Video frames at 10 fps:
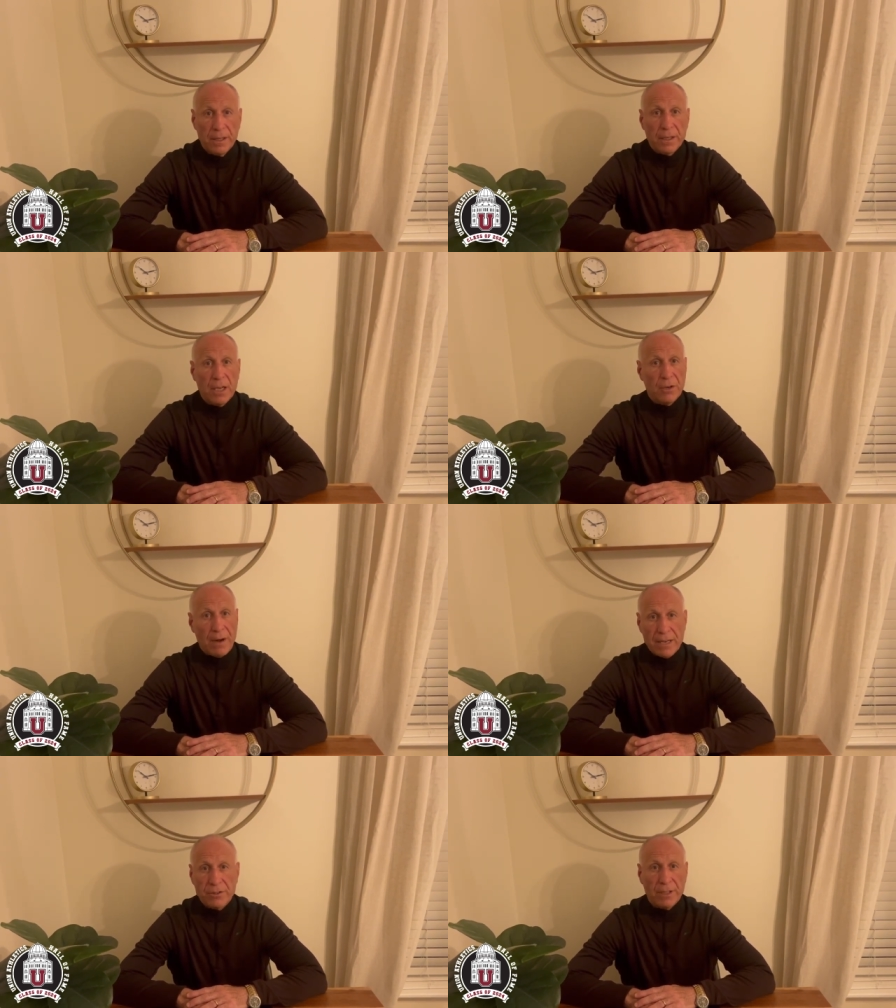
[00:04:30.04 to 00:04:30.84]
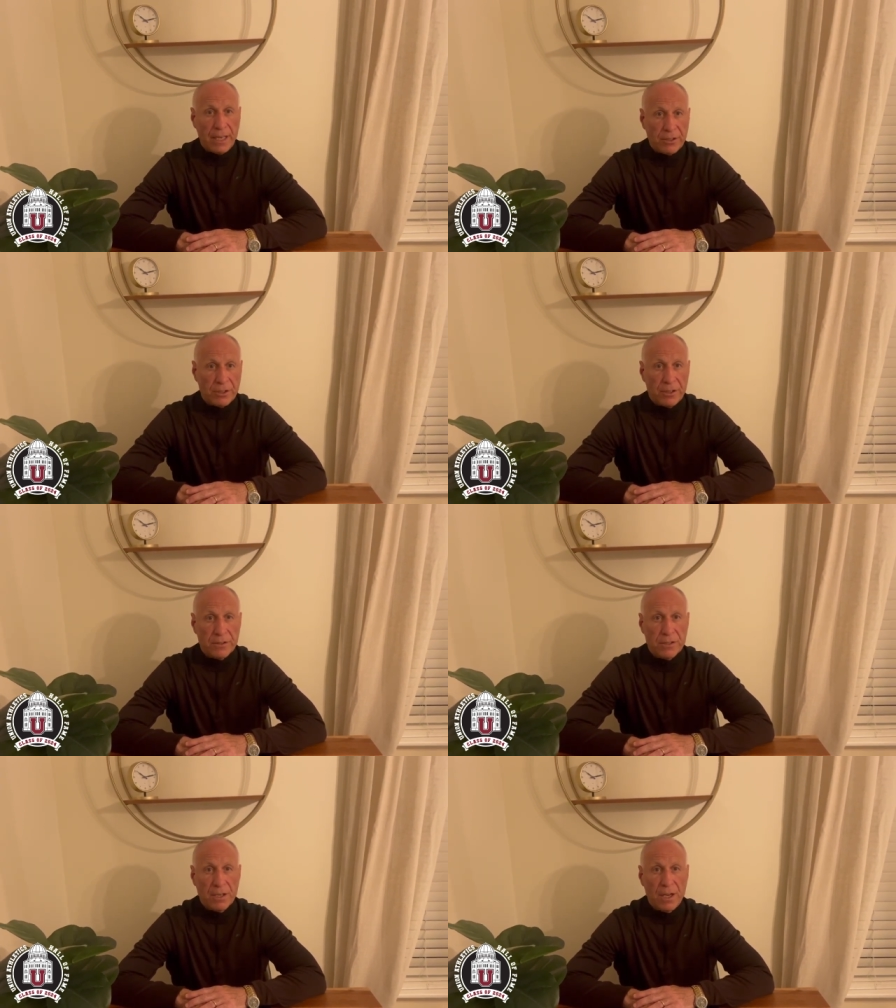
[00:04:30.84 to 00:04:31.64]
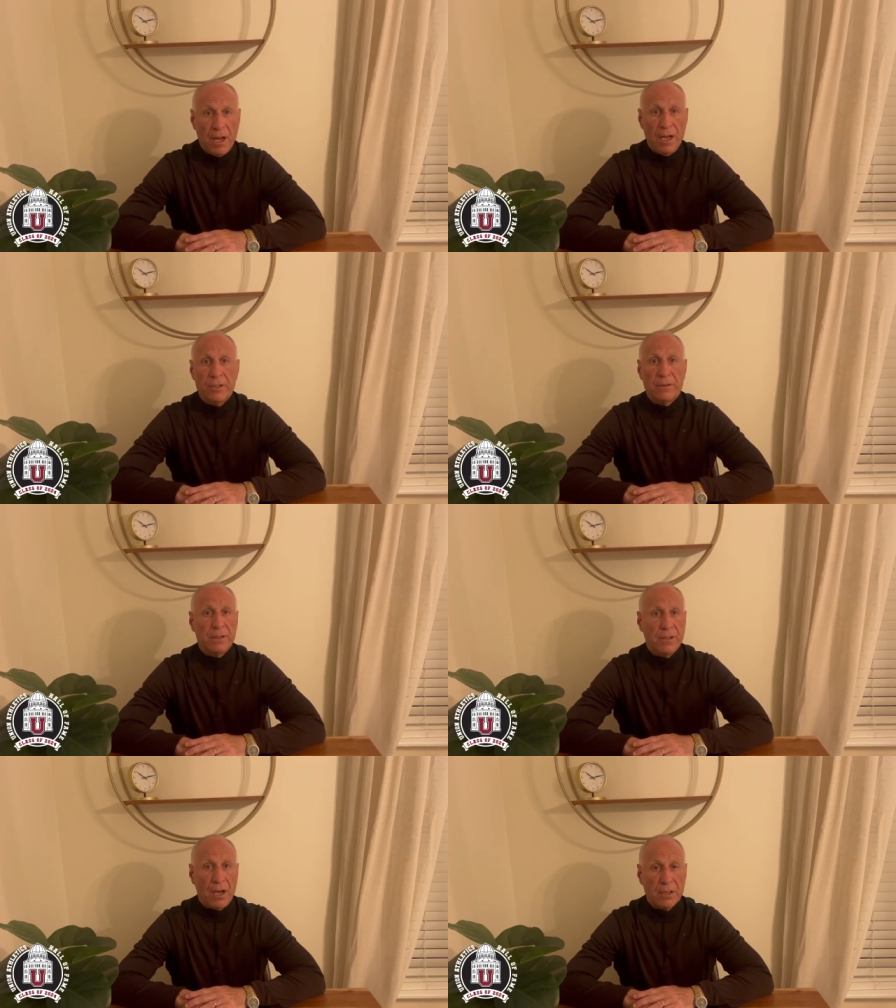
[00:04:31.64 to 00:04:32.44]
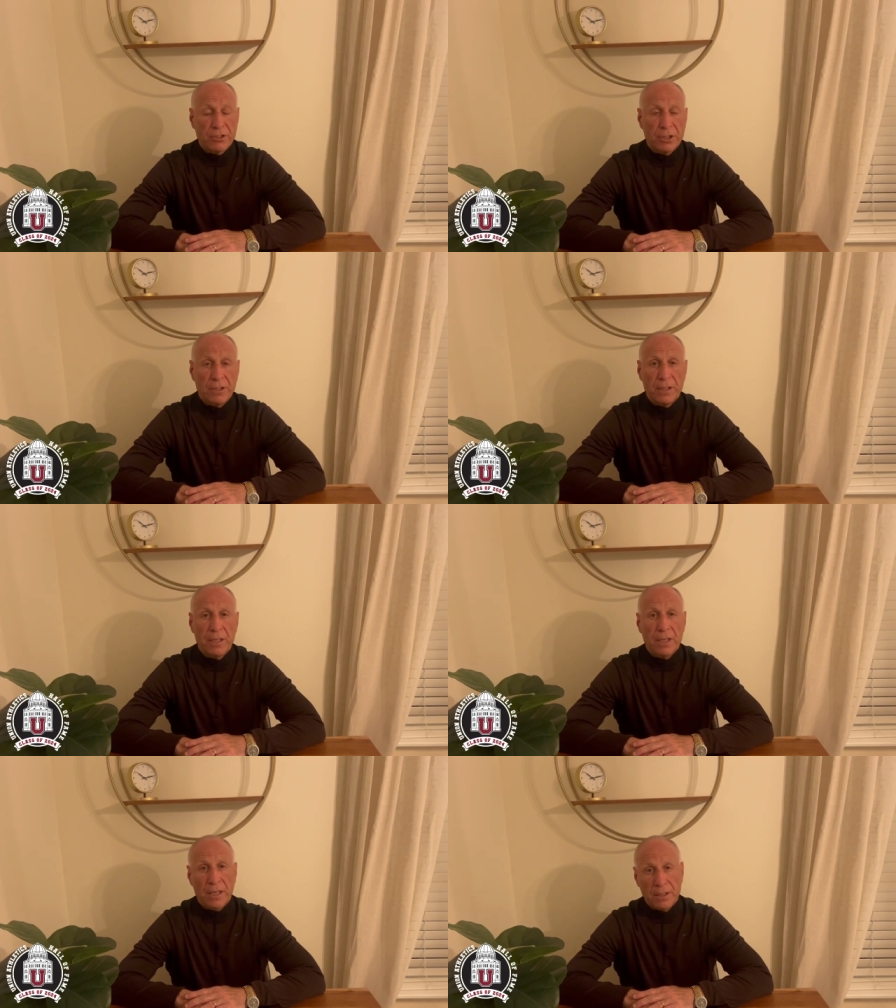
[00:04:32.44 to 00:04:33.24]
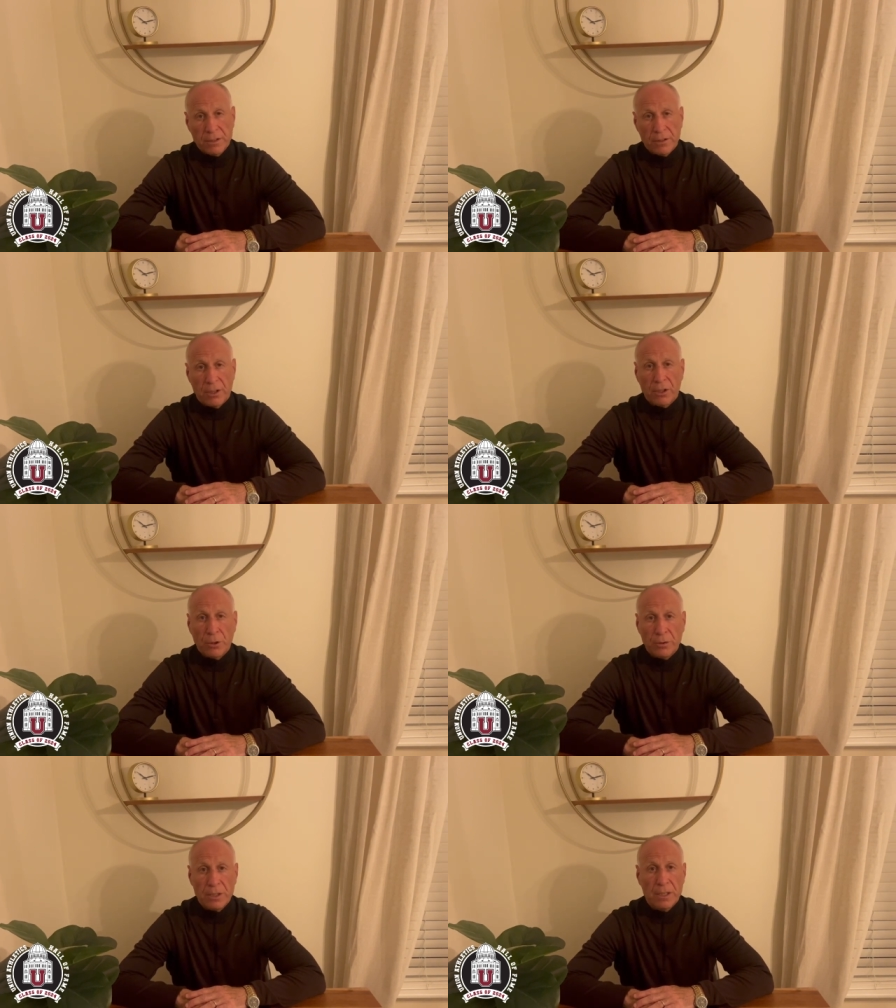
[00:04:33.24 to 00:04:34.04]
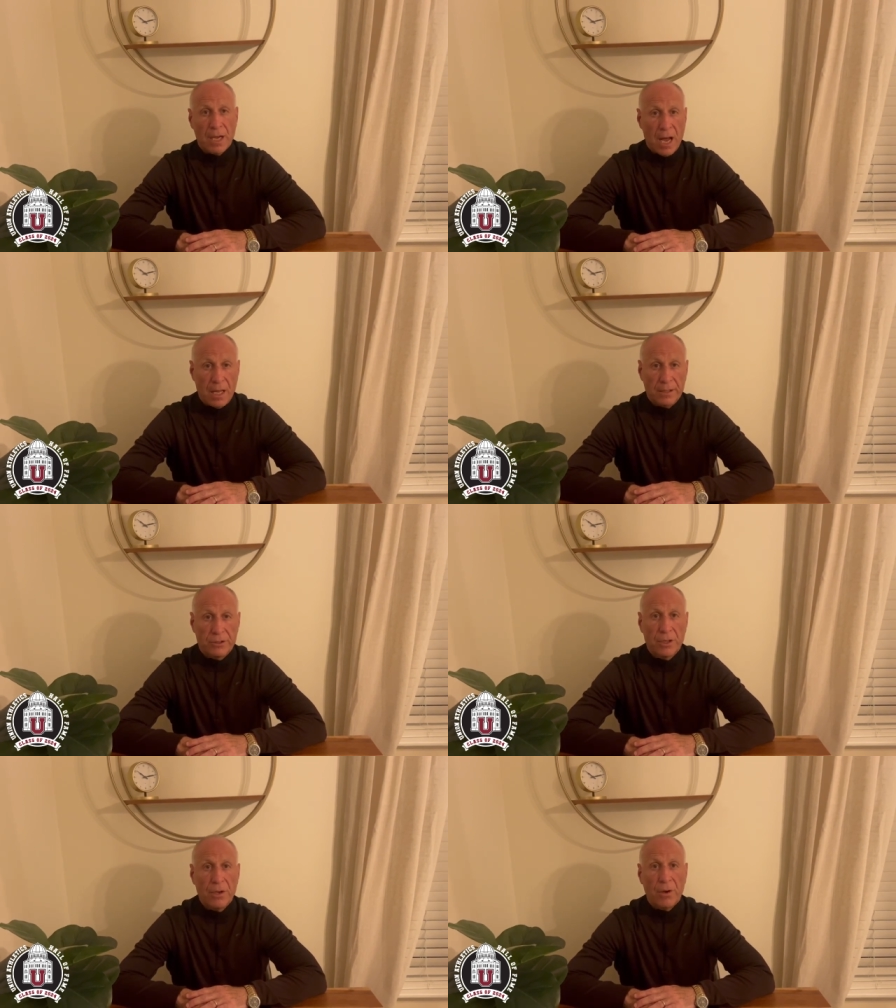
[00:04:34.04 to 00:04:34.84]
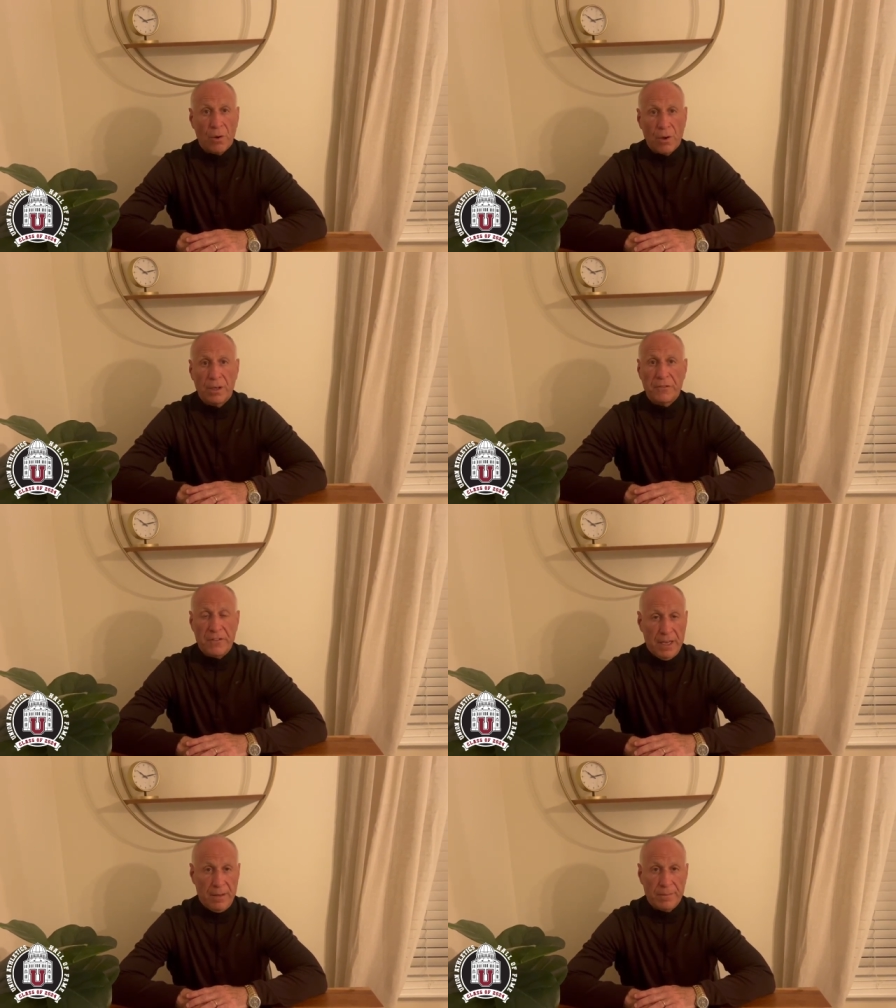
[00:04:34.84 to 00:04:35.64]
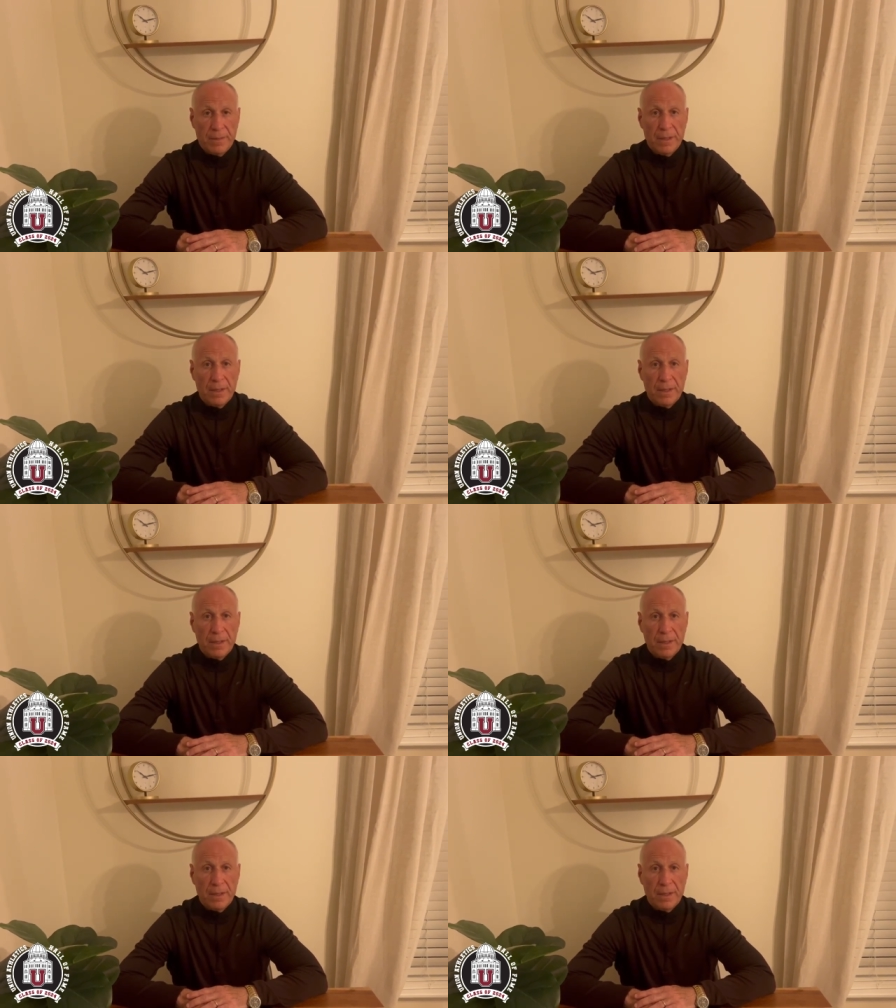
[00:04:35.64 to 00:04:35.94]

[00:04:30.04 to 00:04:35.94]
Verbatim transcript: Congratulations on your induction into the Union College Hall of Fame.